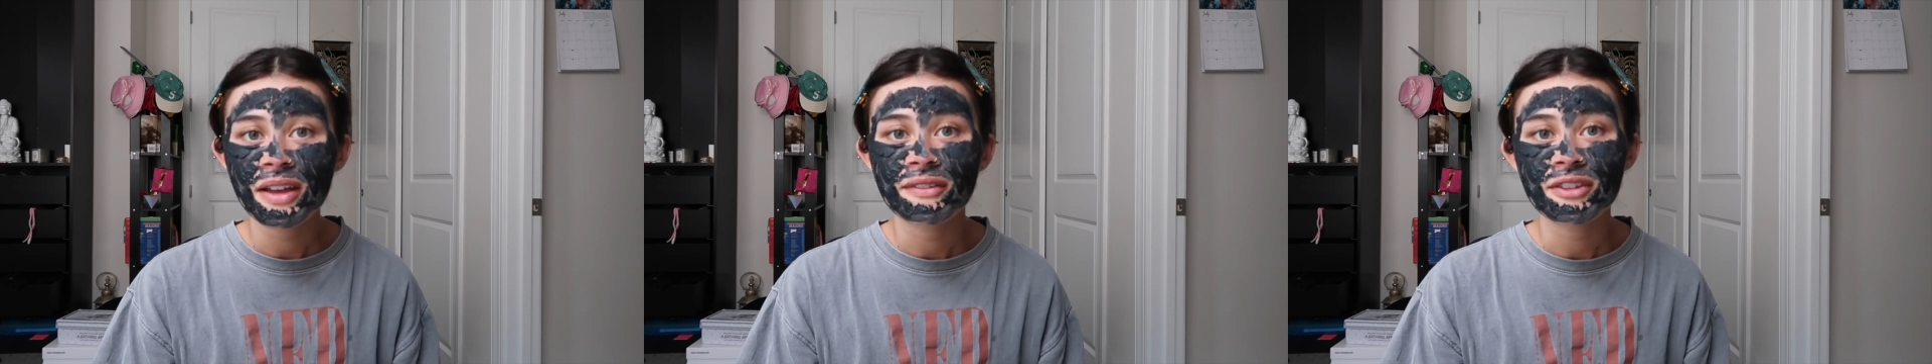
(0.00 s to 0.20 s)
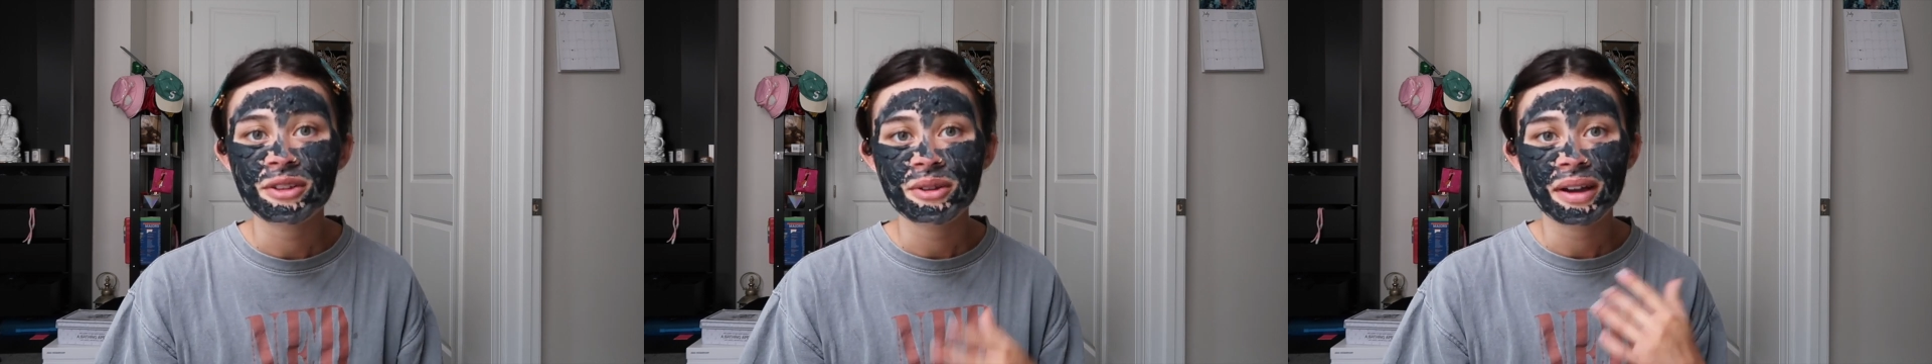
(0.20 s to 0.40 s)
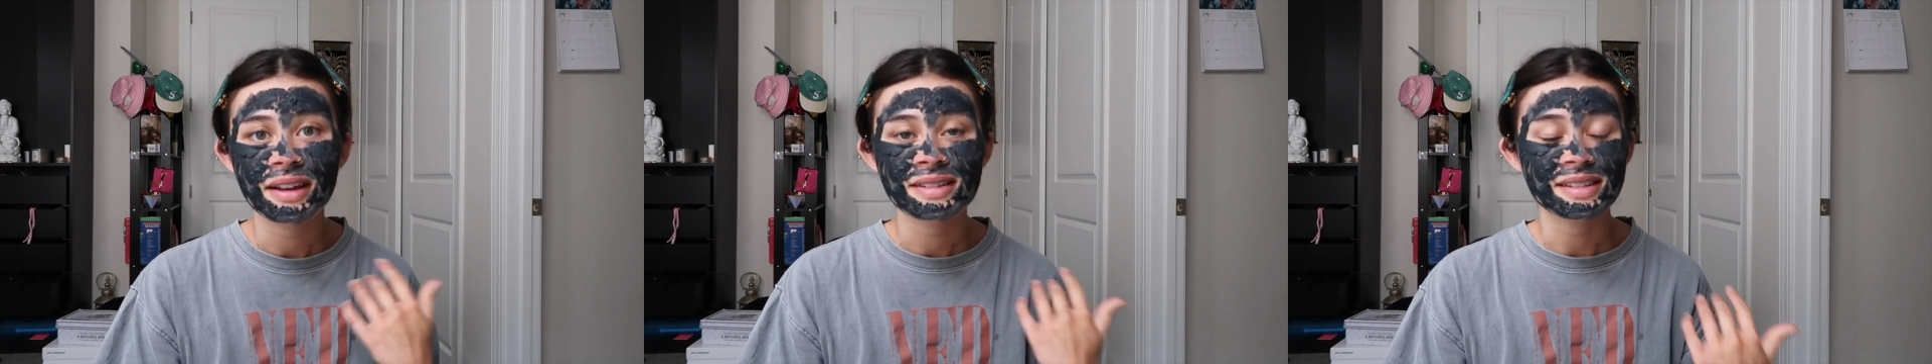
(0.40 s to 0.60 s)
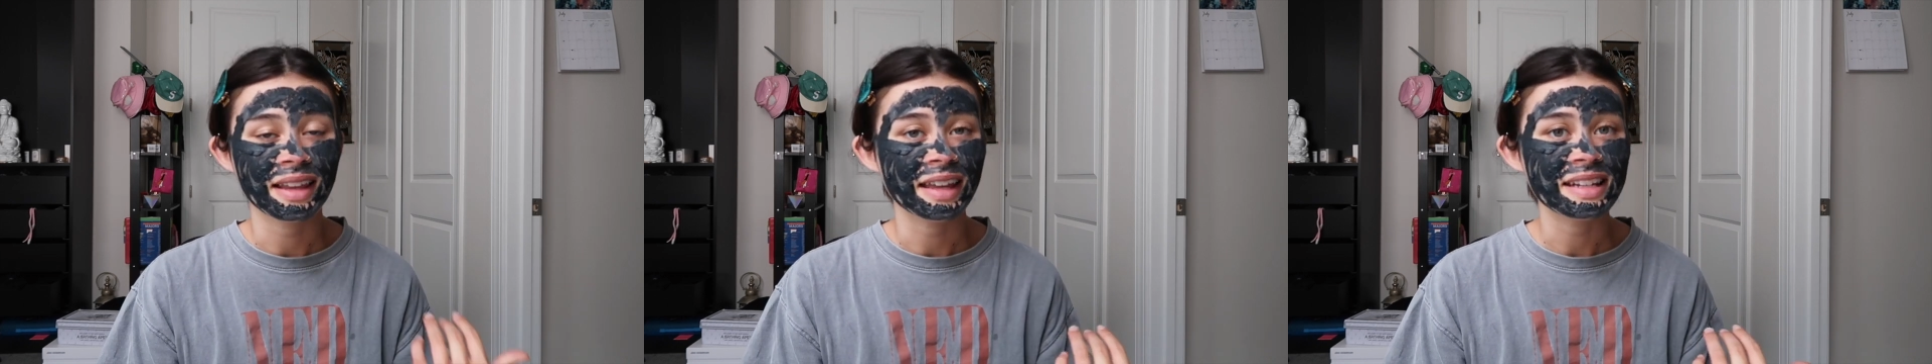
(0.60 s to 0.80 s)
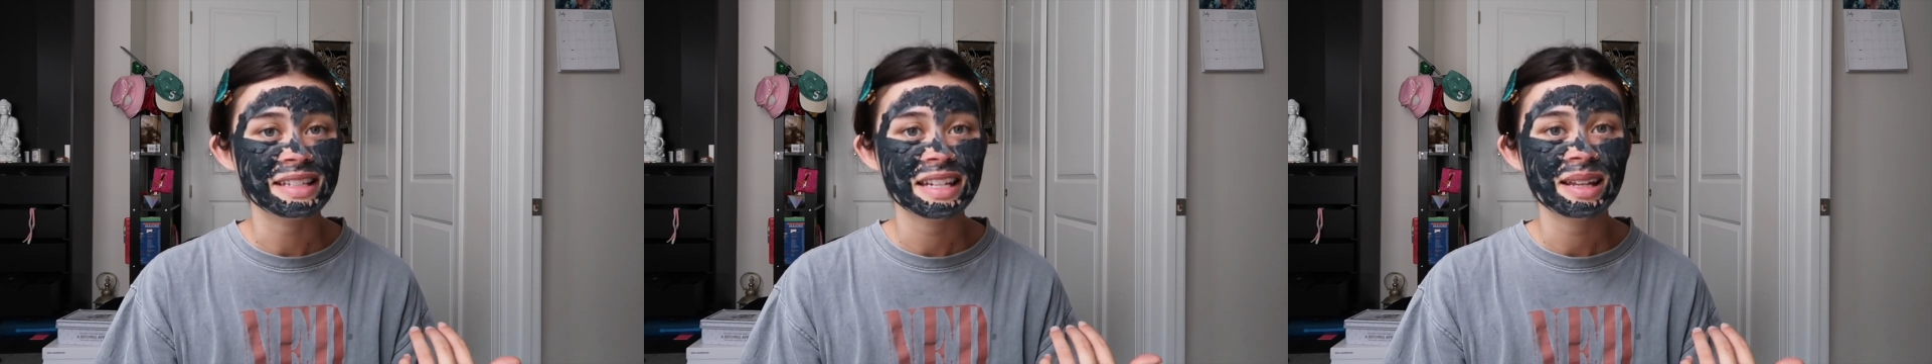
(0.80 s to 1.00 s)
If you guys
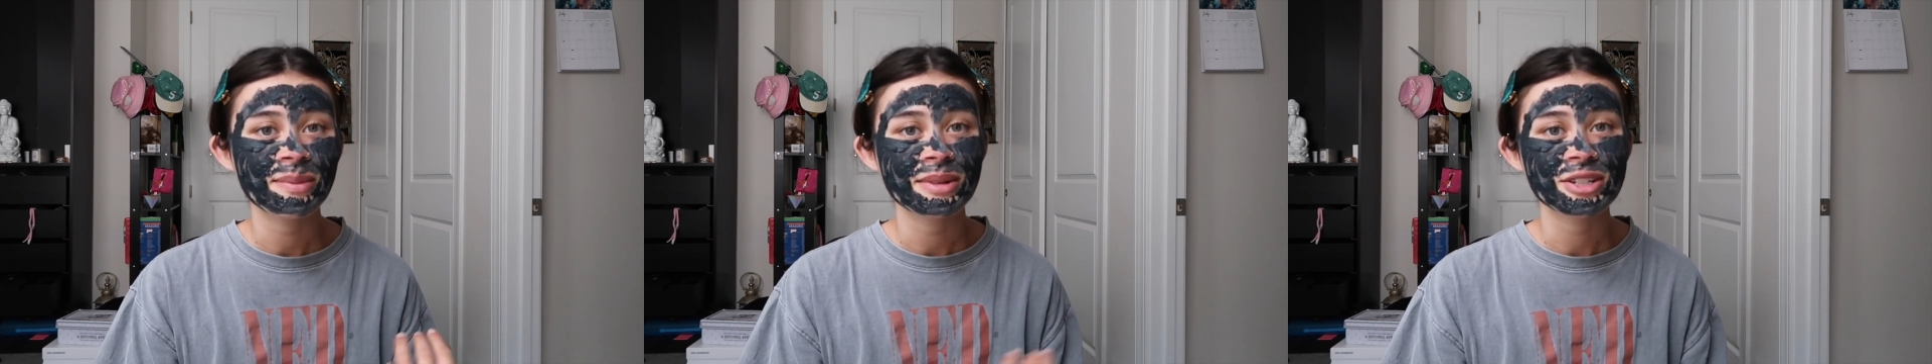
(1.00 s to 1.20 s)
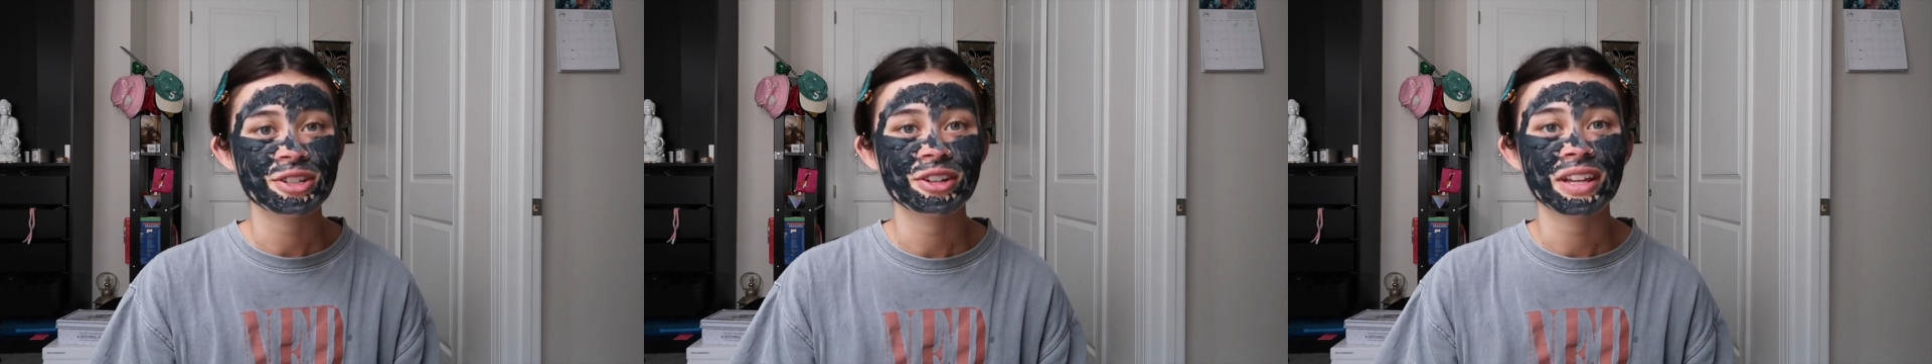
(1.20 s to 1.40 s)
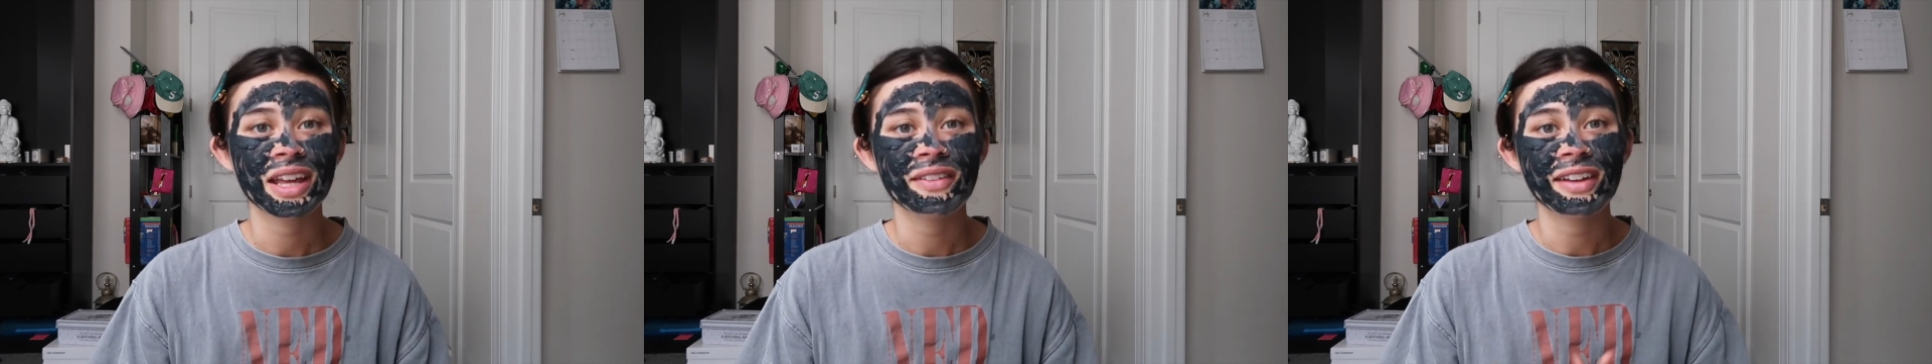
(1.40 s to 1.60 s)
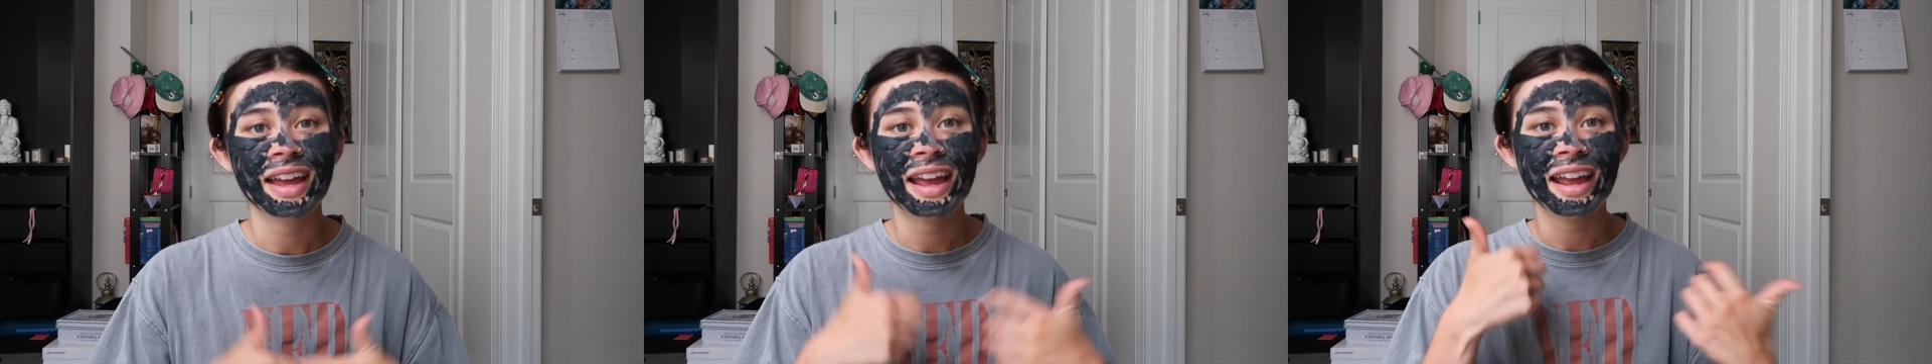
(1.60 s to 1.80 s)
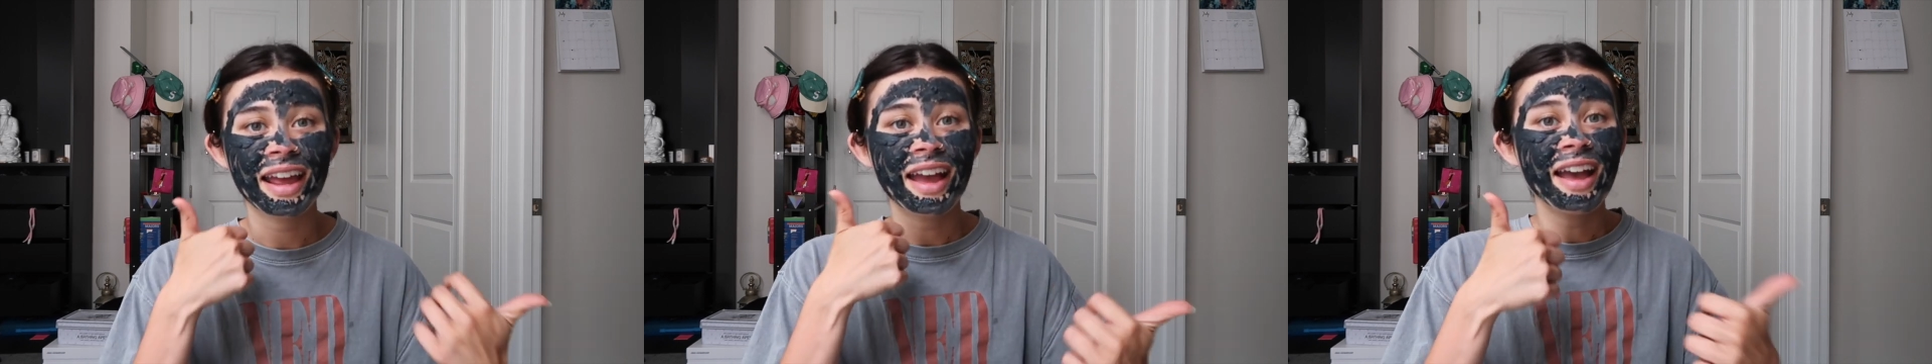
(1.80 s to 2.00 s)
liked it, be sure to give it
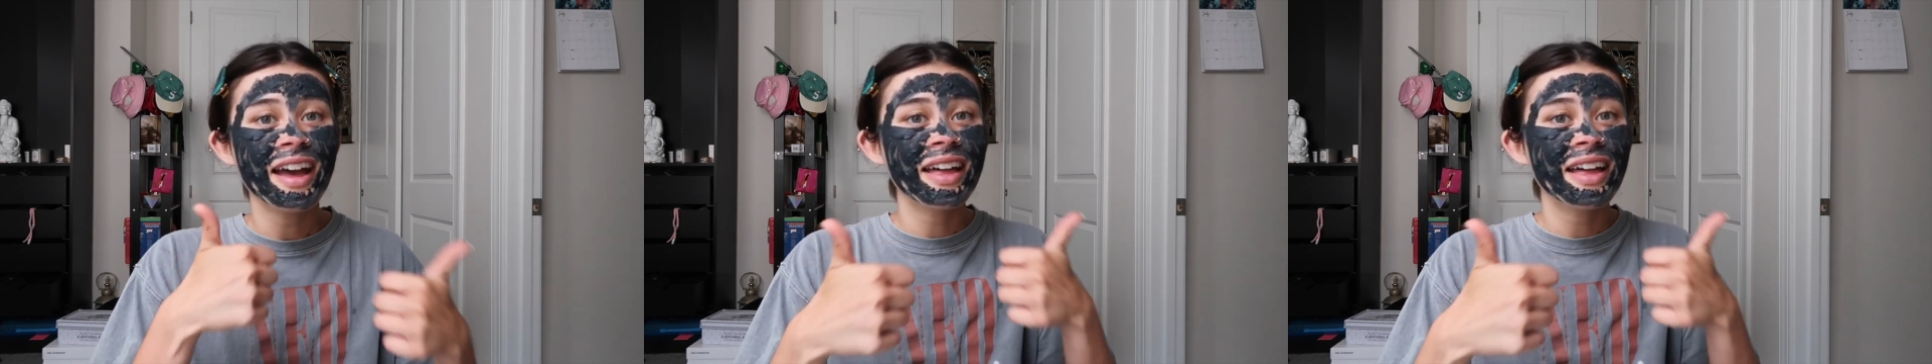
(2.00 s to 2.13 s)
a